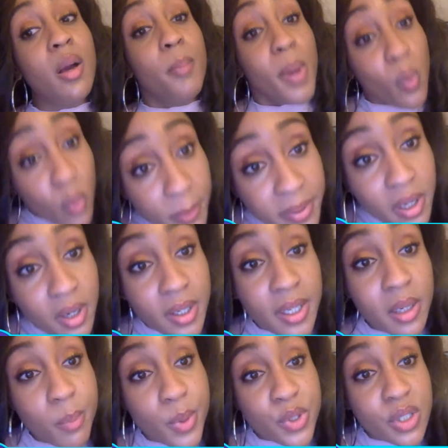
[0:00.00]
But women are
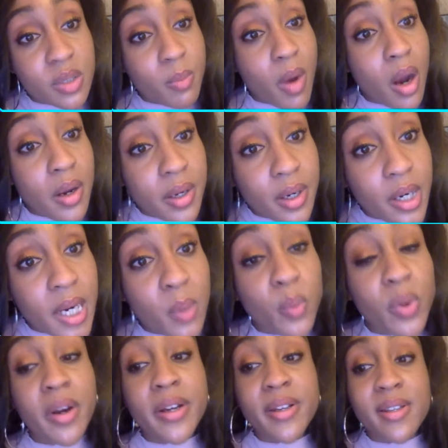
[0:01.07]
getting much smarter, and
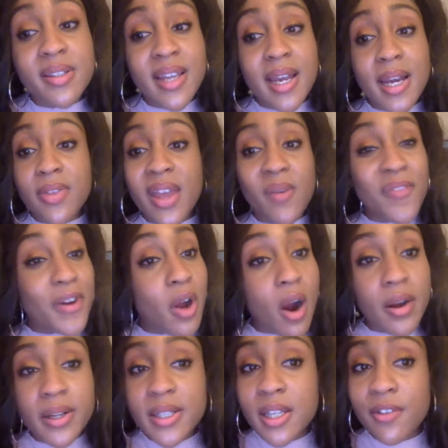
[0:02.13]
we're understanding that
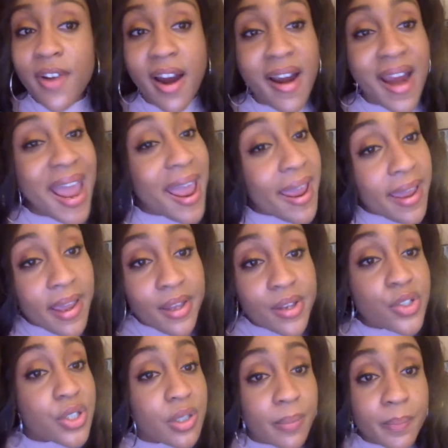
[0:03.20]
regardless of our
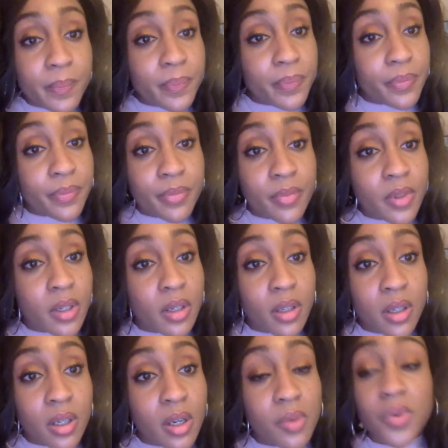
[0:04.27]
age,
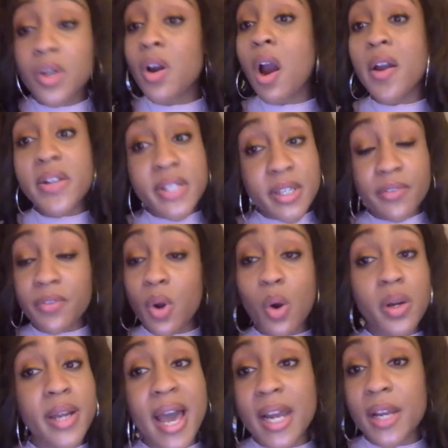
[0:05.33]
regardless of
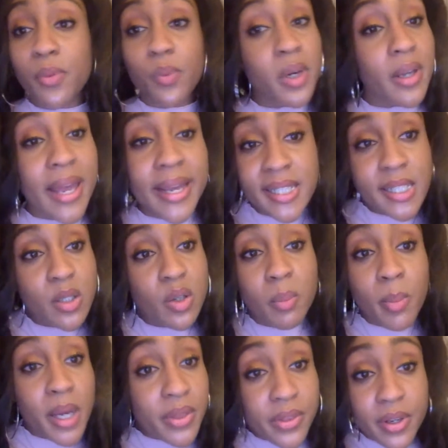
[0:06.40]
or not if we're like single
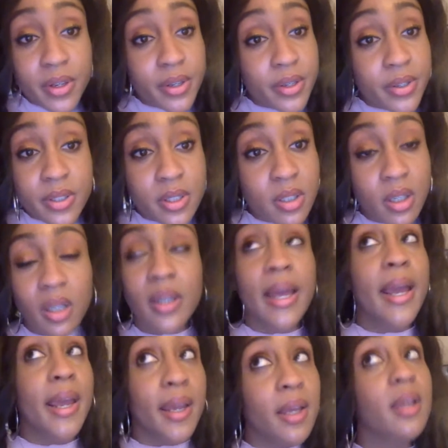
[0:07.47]
mothers,
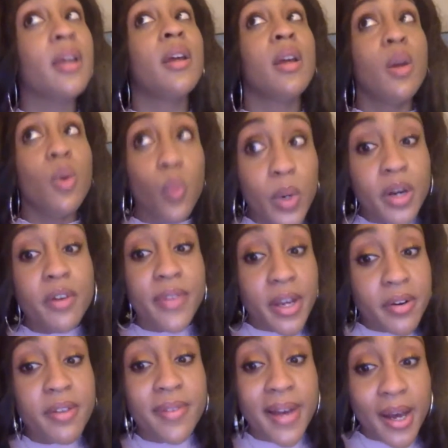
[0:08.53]
like we're
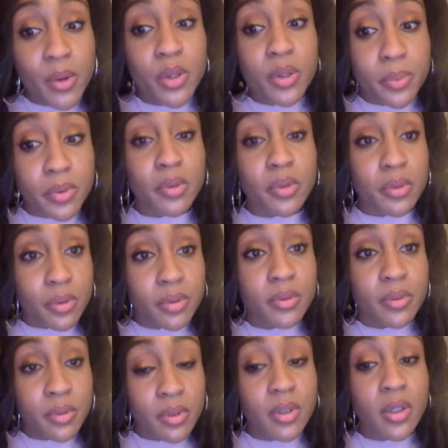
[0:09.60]
very valuable.
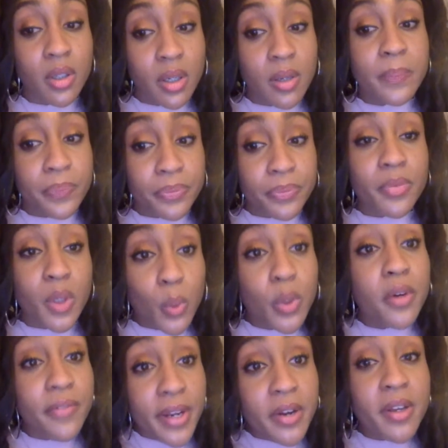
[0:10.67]

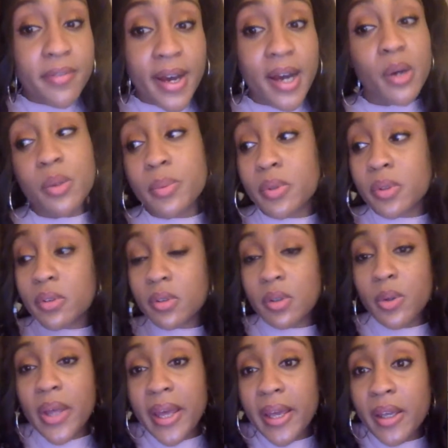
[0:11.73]
We're very valuable,
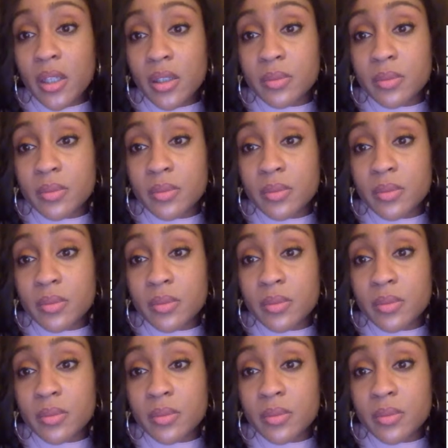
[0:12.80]
okay?